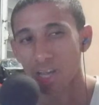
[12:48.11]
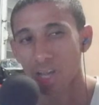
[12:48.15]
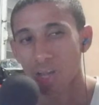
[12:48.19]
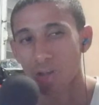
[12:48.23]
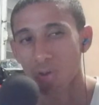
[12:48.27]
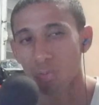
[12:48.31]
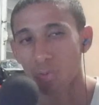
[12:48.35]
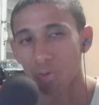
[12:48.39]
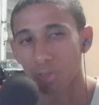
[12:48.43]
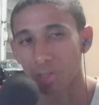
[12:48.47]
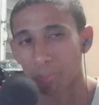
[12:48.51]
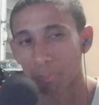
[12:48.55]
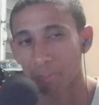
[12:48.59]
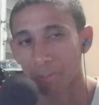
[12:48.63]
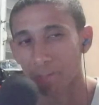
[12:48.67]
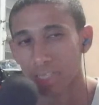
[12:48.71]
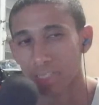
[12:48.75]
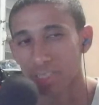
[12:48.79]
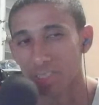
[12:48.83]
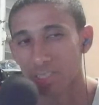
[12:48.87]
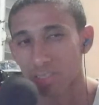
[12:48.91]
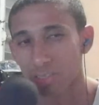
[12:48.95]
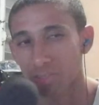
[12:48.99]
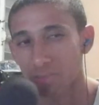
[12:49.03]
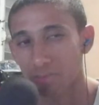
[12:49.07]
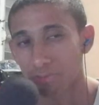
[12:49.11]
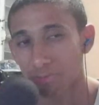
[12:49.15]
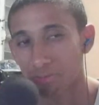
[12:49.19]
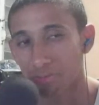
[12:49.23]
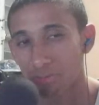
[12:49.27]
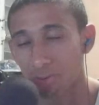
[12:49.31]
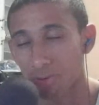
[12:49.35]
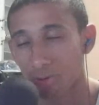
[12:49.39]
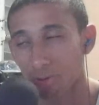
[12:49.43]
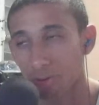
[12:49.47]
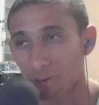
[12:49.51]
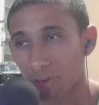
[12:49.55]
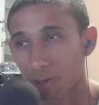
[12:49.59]
with the PlayStation
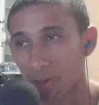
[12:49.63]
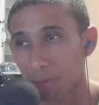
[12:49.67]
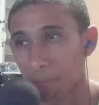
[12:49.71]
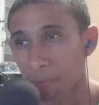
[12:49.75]
4.